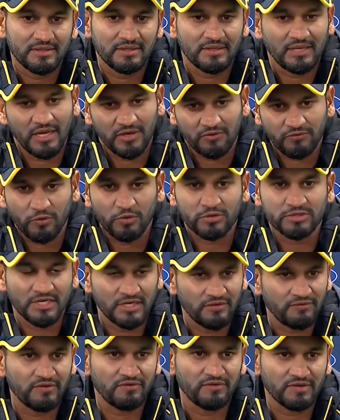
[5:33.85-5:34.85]
Yeah,
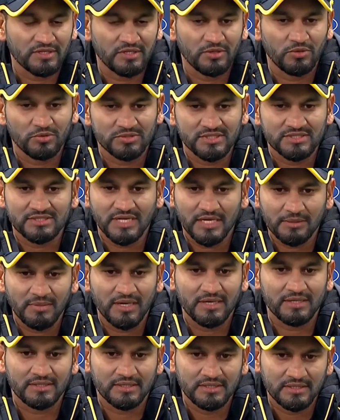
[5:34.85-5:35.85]
unfortunately we were in the losing side,
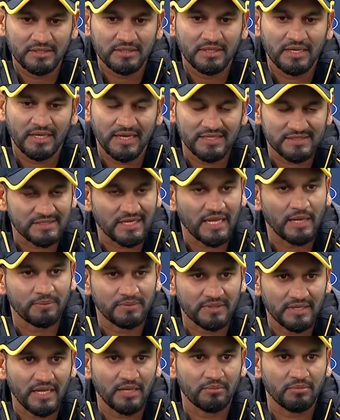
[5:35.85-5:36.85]
but as a
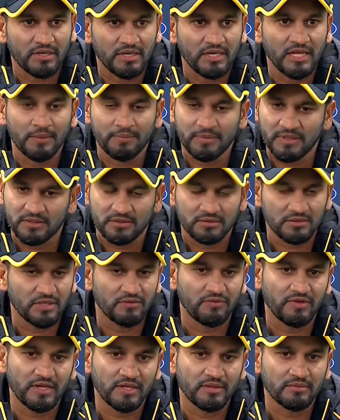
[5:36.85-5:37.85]
captain, I'm really happy the
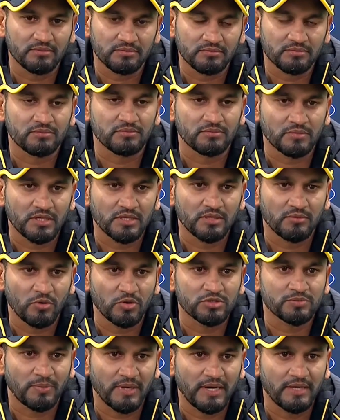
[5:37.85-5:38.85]
way
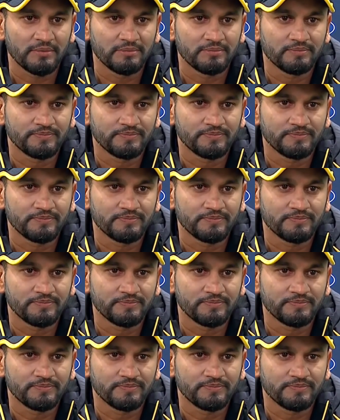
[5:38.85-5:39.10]
boys played.